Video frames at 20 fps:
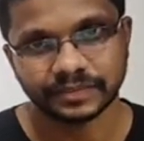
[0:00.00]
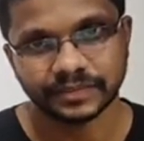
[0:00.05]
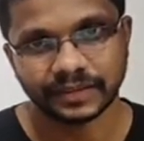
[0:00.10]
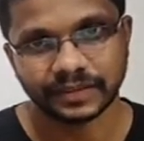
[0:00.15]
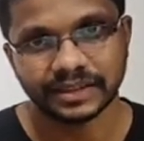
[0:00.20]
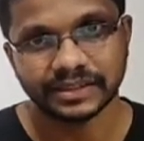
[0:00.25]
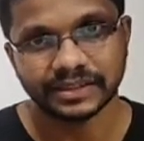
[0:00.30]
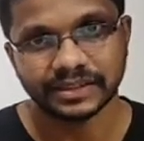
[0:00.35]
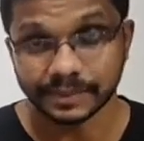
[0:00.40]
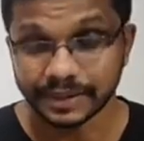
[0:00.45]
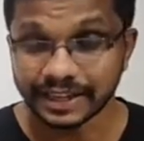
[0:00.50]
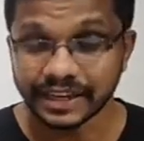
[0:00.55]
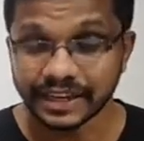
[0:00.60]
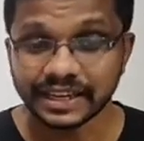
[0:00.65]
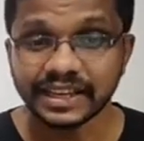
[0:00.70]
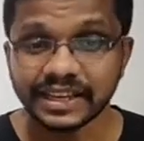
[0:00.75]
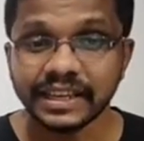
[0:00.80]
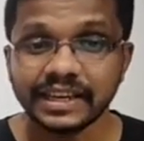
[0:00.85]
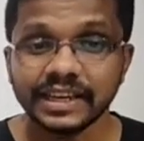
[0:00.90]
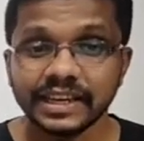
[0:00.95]

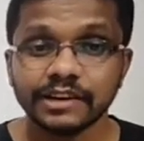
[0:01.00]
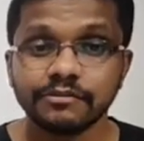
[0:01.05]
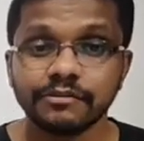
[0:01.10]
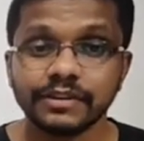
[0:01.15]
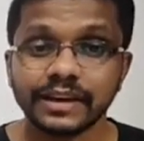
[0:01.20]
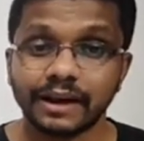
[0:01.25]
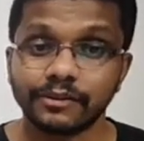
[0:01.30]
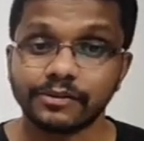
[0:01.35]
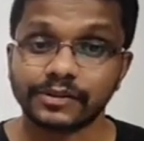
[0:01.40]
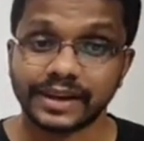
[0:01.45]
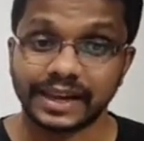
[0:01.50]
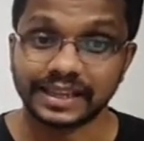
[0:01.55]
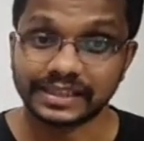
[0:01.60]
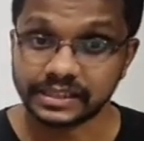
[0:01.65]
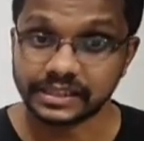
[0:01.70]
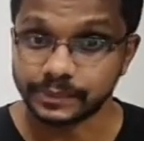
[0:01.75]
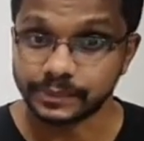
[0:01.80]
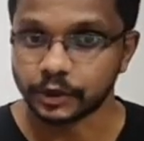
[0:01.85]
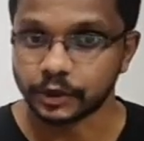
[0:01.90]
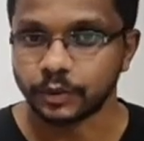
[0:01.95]
Similarly, we have
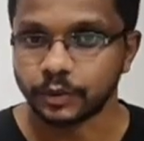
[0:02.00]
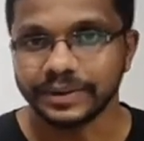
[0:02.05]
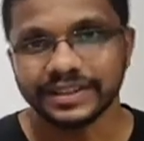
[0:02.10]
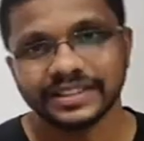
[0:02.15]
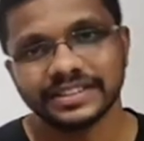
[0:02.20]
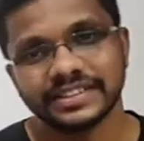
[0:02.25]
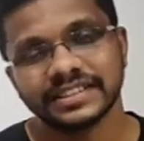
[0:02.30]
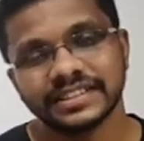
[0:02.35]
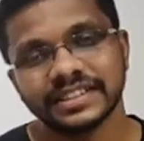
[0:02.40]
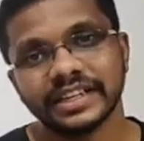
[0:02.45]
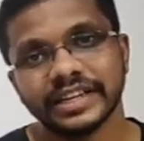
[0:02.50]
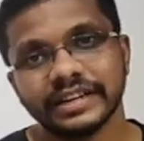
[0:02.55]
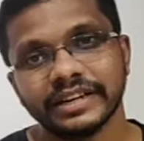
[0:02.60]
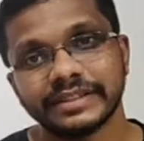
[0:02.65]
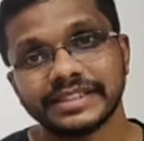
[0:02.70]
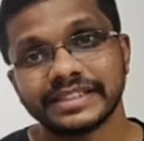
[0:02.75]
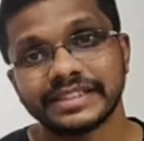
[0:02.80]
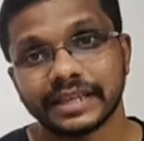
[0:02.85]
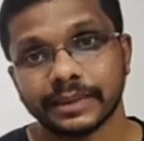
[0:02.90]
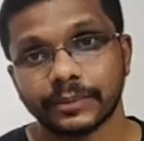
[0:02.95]
transcriptomics,
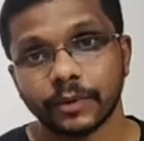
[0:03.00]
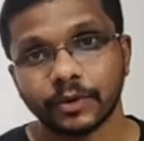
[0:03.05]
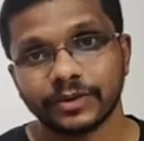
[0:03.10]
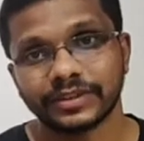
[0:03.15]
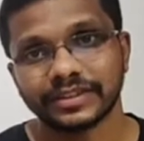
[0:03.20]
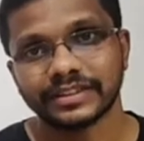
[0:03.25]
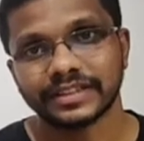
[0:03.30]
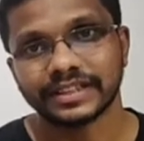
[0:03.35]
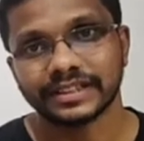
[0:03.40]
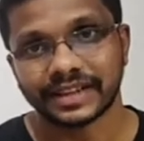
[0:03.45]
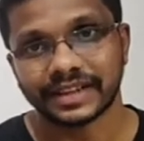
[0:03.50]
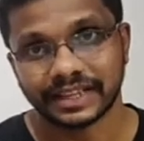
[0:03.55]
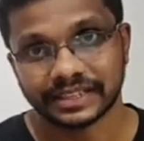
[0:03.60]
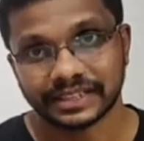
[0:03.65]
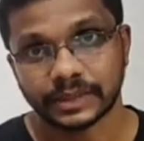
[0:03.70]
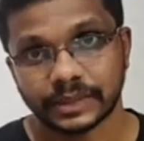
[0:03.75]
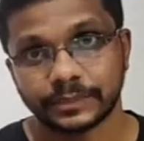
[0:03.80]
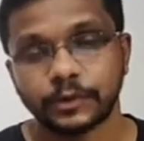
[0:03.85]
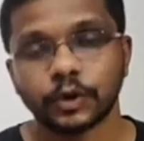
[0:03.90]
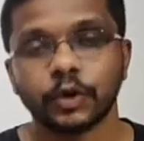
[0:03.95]
which is about the
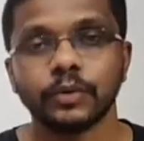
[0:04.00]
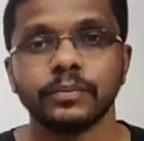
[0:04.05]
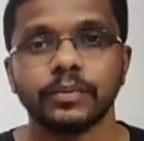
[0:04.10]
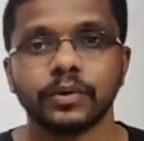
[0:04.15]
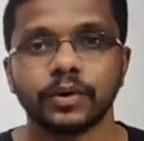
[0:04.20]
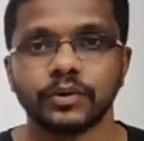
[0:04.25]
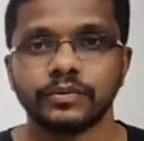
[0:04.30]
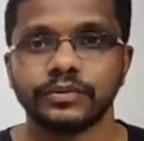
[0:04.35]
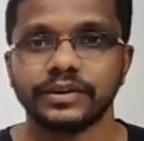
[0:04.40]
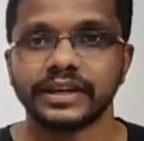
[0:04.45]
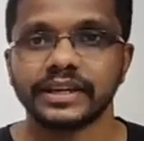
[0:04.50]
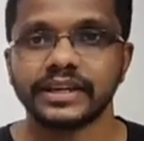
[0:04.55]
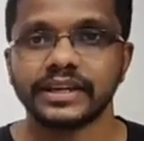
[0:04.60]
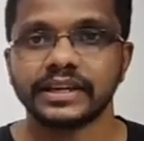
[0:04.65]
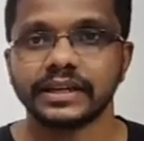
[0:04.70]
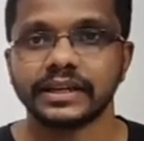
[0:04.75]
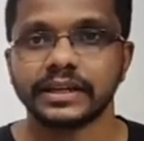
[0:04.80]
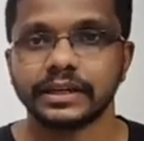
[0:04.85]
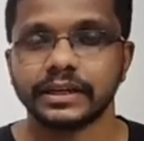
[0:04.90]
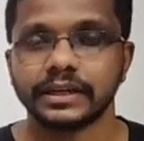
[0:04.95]
transcriptome of
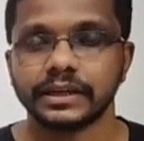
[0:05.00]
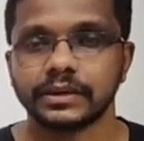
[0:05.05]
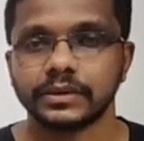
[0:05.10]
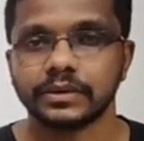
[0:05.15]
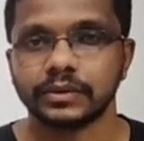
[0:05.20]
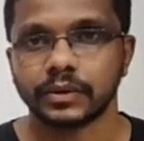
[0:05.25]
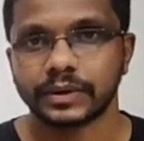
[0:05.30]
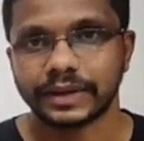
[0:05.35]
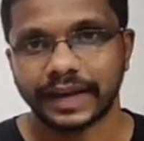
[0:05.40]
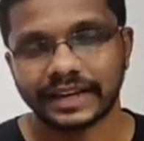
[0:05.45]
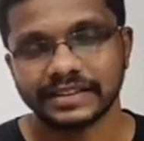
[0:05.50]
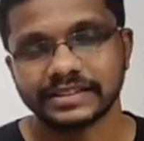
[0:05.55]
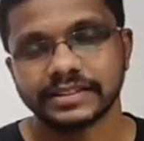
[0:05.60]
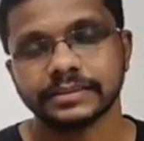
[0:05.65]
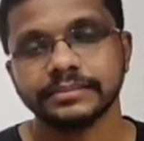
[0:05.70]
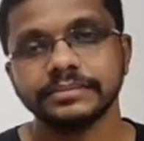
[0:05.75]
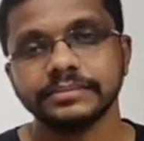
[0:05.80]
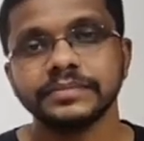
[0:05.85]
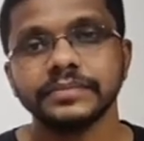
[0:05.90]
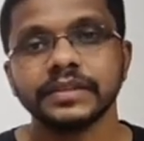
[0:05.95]
a
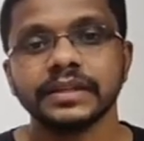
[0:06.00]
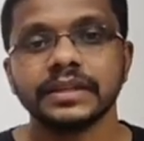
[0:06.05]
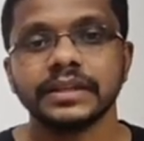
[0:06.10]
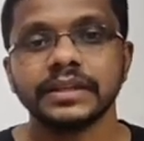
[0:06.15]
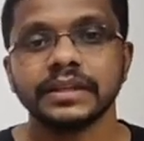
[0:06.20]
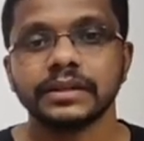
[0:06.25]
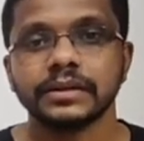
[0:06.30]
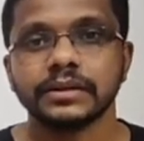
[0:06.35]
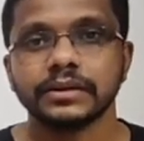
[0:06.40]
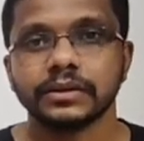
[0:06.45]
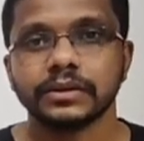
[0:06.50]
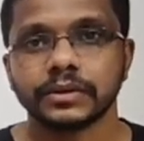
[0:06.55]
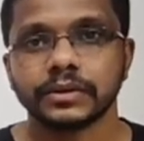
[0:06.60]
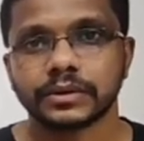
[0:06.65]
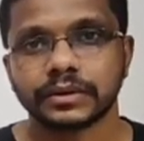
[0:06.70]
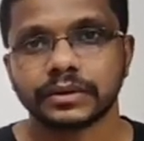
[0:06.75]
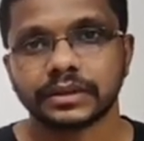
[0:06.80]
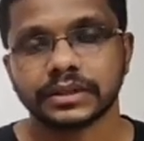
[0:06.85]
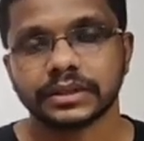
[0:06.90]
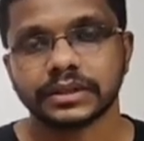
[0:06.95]
organism,
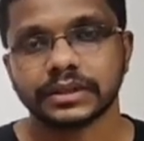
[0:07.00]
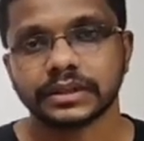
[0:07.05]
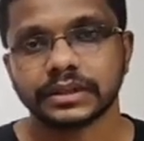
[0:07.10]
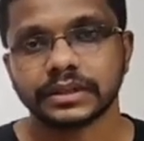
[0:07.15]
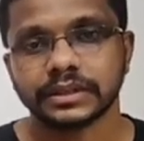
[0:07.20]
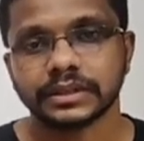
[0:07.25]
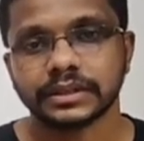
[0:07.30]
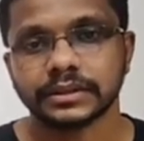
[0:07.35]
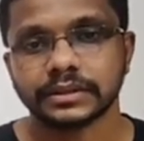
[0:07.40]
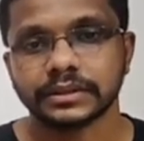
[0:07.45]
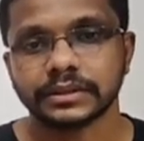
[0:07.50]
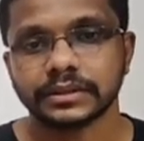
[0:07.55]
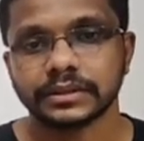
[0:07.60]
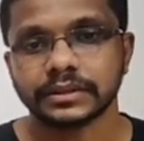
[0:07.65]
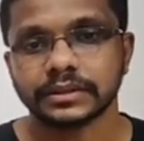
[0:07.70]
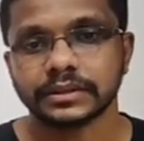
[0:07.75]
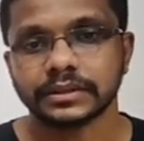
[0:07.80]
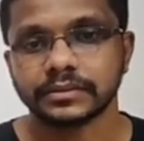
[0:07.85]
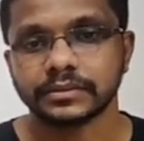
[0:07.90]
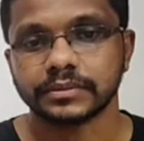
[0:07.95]
or
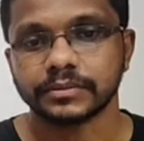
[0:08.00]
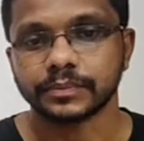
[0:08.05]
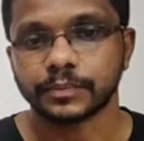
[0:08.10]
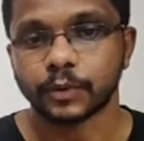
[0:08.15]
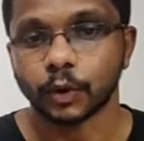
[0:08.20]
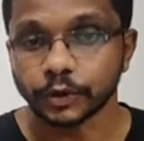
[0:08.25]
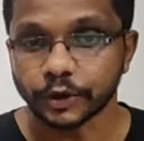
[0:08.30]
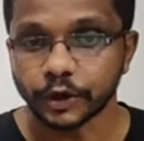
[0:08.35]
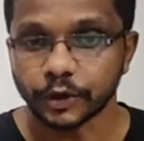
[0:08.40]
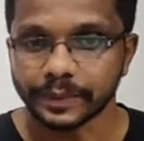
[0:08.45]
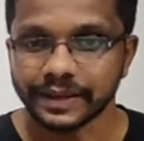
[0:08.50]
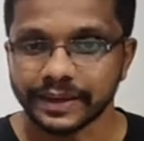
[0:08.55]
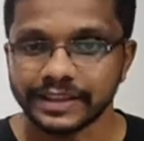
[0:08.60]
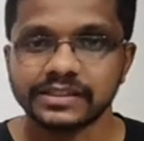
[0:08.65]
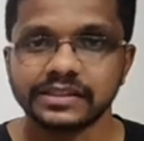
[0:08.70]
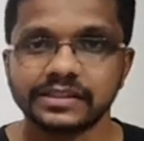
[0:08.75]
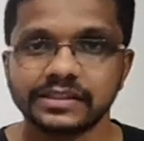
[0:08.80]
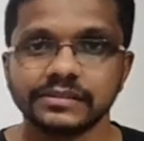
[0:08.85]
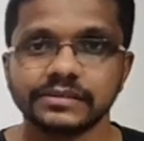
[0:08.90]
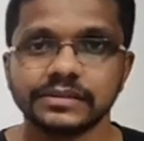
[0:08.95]

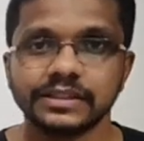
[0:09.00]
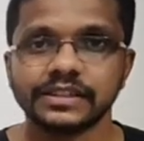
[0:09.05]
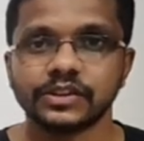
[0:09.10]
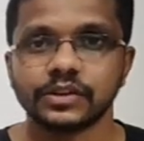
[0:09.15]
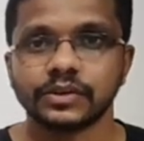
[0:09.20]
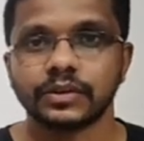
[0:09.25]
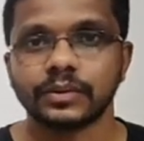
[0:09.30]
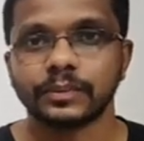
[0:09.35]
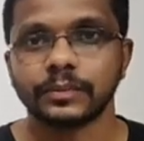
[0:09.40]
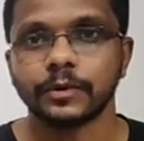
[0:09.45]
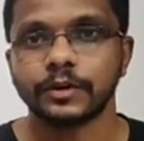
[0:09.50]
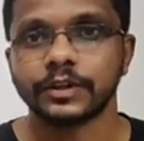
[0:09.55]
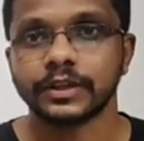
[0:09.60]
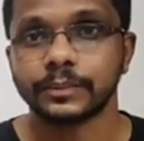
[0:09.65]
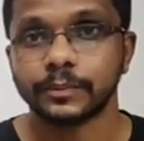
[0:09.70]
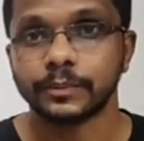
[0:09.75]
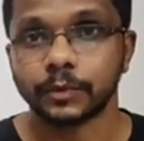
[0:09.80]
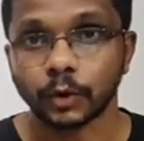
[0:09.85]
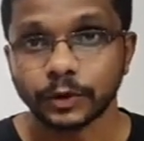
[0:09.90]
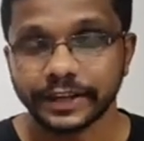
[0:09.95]
proteomics, which is about the
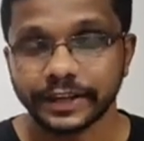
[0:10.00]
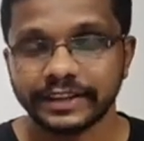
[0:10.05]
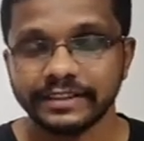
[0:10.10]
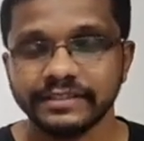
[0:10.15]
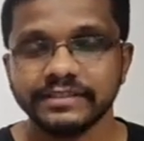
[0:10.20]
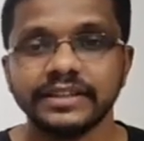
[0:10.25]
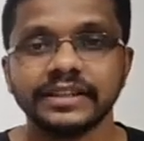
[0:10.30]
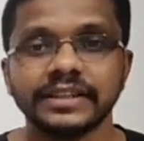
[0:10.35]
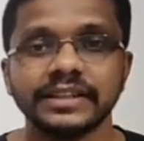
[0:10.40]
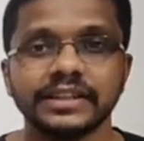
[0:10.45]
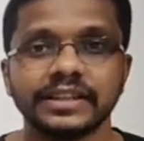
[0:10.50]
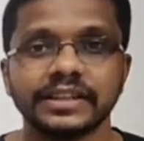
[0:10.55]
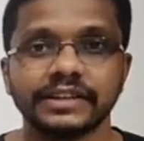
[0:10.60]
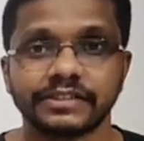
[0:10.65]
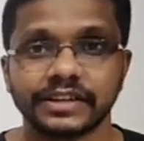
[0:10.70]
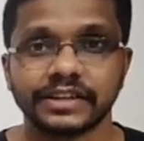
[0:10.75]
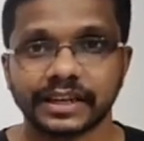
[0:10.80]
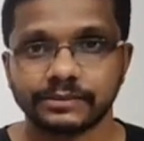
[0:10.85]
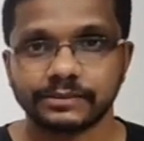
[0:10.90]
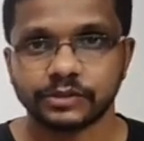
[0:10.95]
protein,
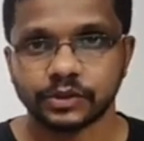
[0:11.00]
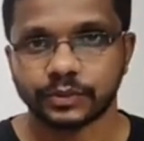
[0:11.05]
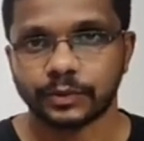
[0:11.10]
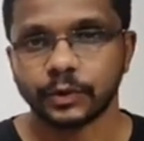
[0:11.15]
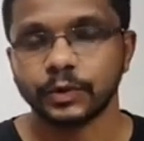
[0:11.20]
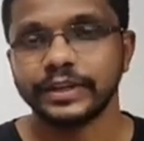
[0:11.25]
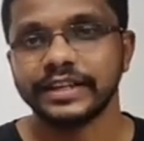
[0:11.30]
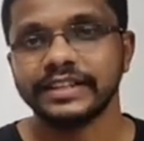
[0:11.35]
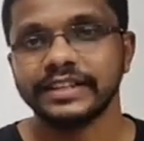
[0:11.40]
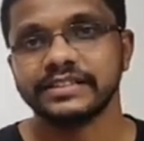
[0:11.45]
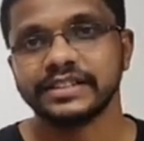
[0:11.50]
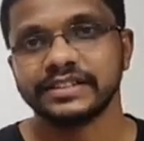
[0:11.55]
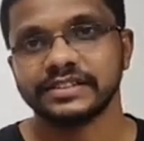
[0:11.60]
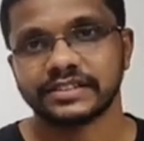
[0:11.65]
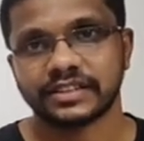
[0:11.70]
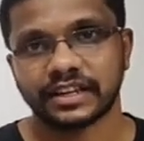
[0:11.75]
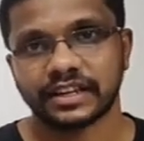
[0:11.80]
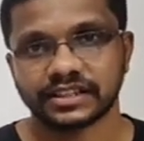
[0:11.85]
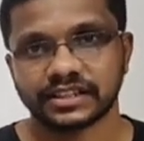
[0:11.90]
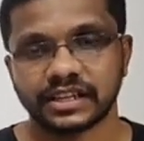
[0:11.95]
different types of proteins and
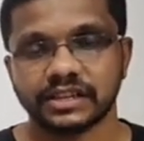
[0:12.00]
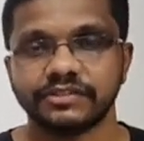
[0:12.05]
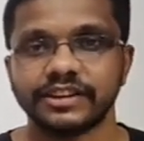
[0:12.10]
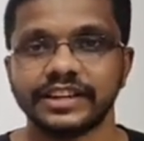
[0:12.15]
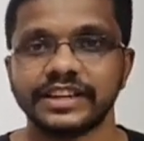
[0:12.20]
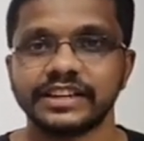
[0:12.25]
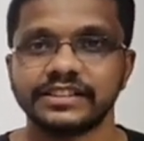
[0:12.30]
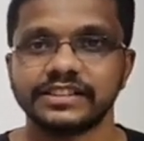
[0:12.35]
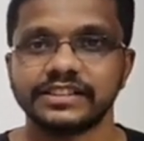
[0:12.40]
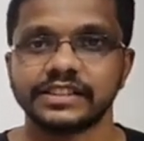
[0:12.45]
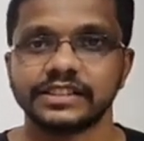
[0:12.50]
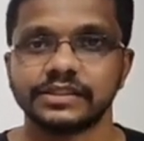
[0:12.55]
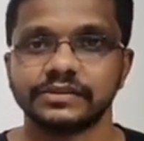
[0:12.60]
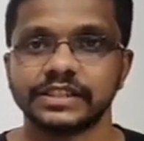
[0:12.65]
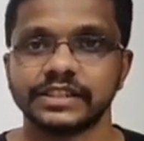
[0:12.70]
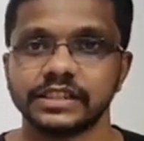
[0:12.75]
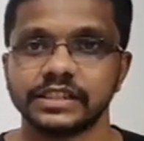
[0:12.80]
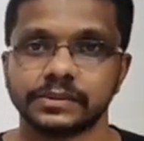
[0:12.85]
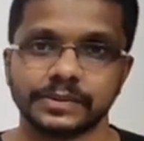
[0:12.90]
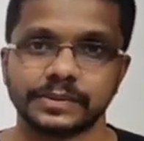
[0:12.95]
structural variations
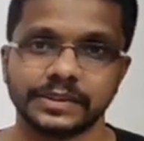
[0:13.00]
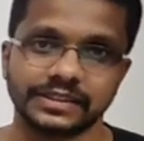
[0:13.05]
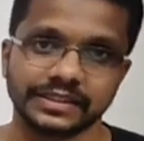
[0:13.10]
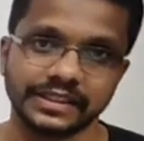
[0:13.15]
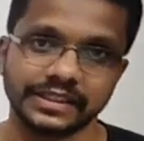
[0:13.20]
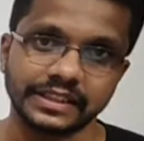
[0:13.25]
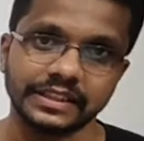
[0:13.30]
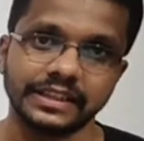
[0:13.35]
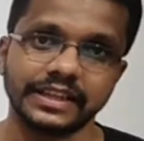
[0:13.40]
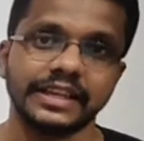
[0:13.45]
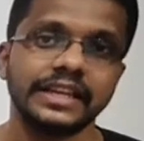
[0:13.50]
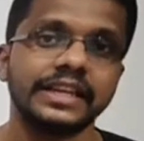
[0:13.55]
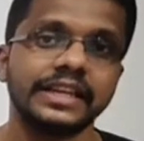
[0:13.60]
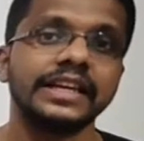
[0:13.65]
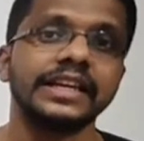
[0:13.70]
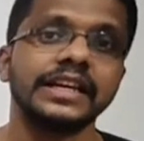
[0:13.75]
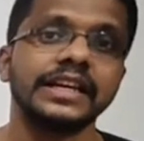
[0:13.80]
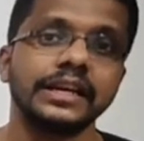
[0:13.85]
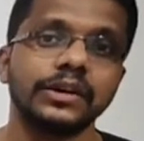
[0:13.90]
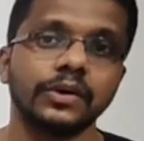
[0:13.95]
which is present in a
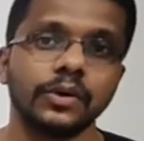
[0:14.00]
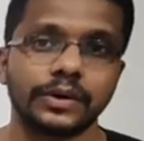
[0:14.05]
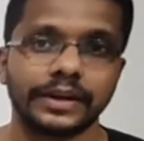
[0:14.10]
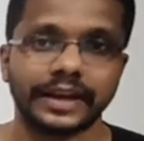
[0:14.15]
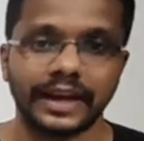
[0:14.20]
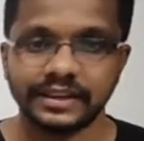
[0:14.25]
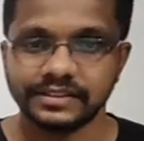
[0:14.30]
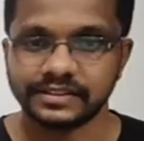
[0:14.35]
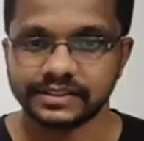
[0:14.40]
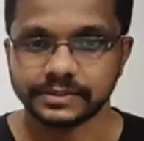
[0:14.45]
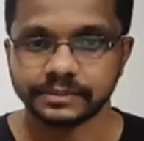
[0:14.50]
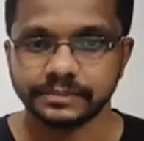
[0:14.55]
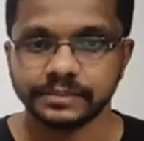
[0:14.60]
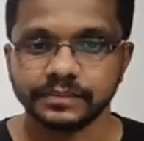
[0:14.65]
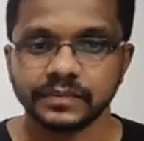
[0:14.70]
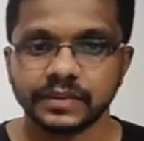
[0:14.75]
organism.